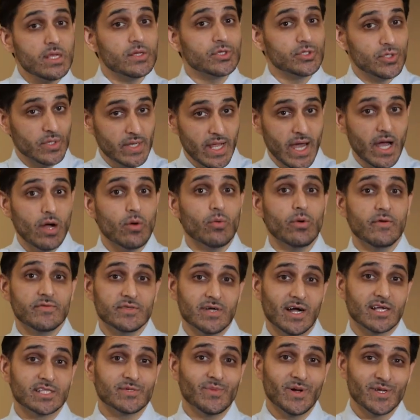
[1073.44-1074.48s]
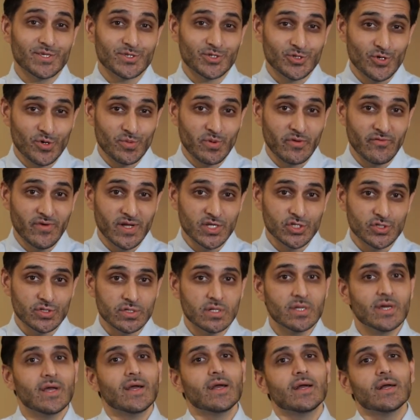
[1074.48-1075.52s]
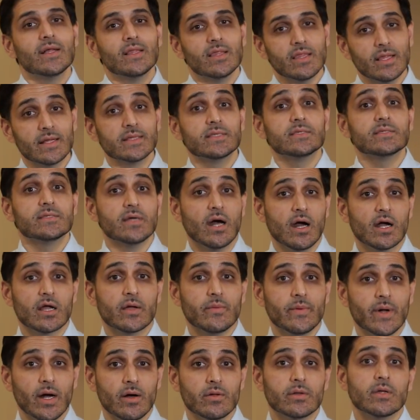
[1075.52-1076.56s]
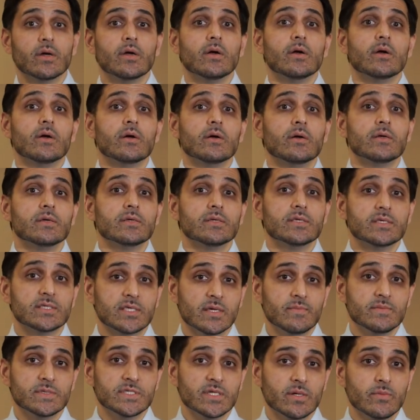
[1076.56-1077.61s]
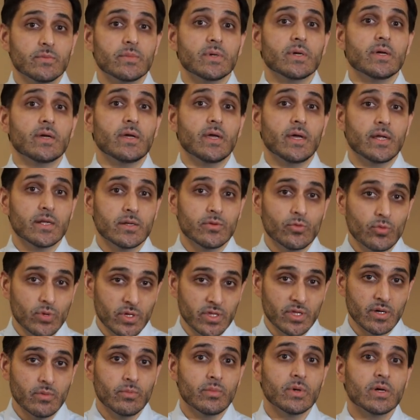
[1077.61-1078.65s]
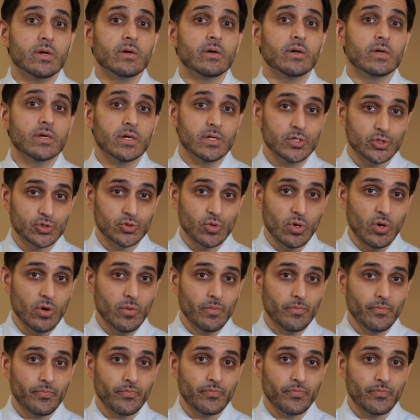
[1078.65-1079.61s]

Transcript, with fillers: So now we've talked about stroke prevention. Let's talk about symptom and rhythm control.